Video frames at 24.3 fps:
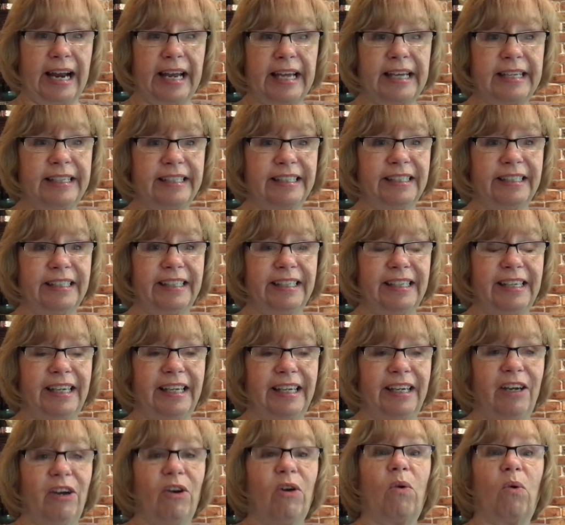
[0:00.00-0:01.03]
it,
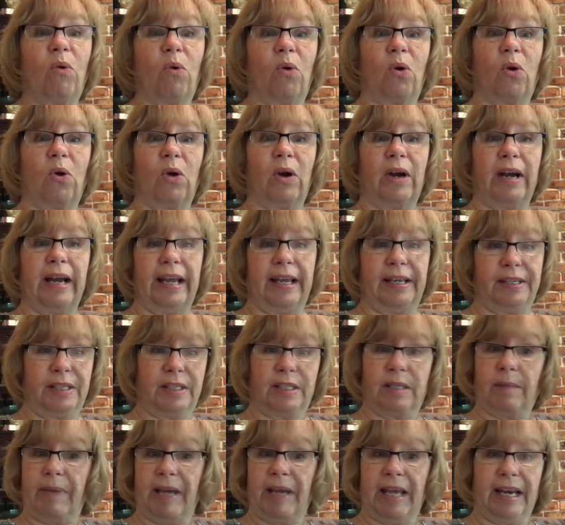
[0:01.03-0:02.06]
or
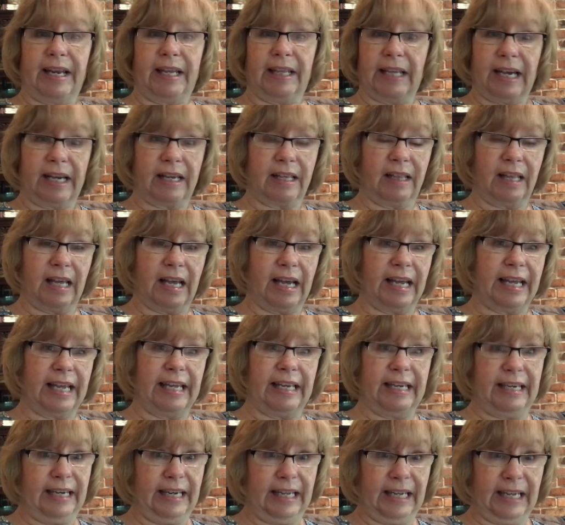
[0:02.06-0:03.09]
anticipating that
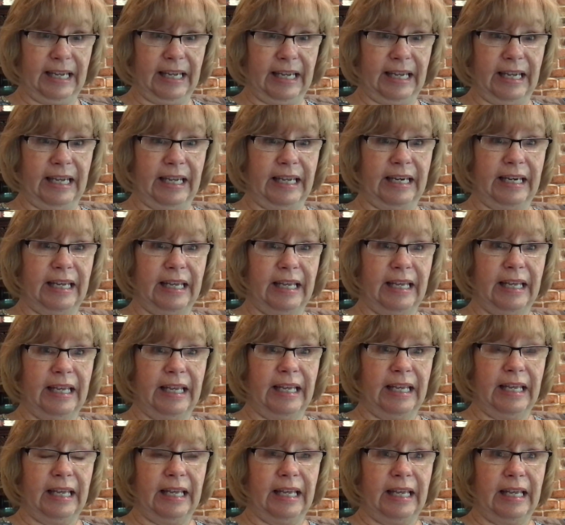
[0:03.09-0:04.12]
client need
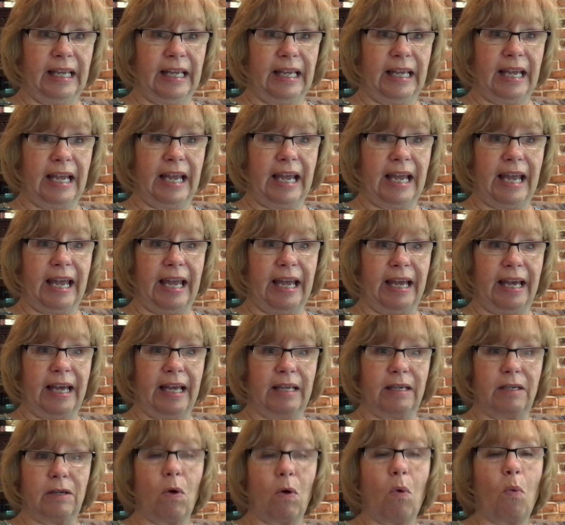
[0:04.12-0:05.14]

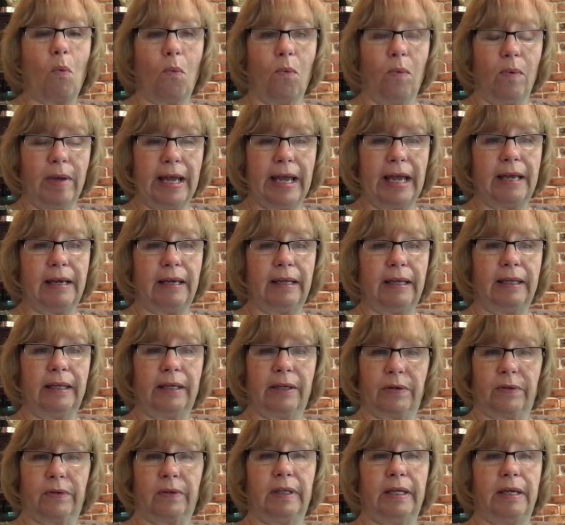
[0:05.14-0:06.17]
and it
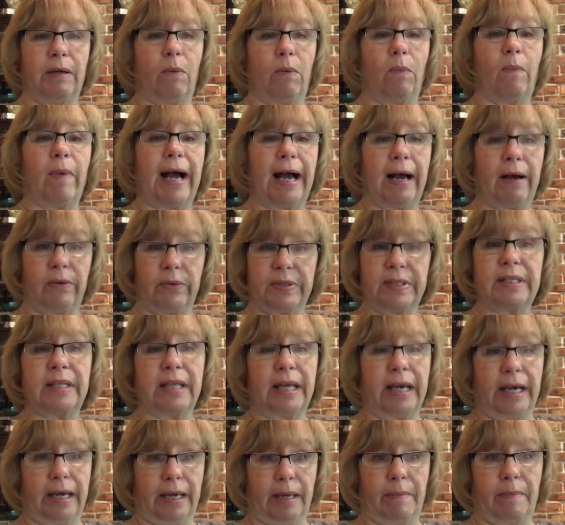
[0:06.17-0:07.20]
literally wows
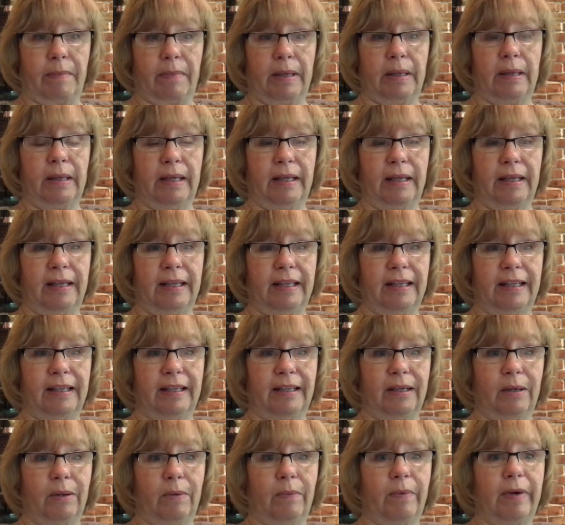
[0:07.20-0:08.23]
them
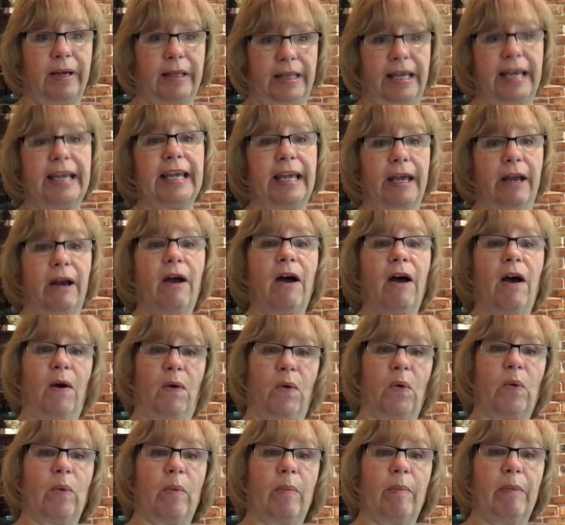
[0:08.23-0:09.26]
when they get
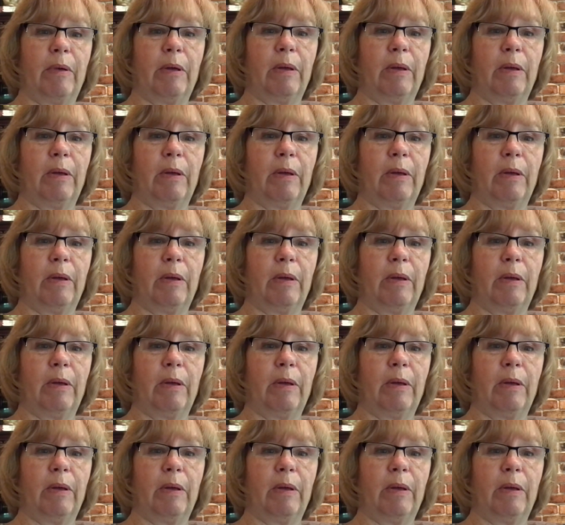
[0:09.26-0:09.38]
home.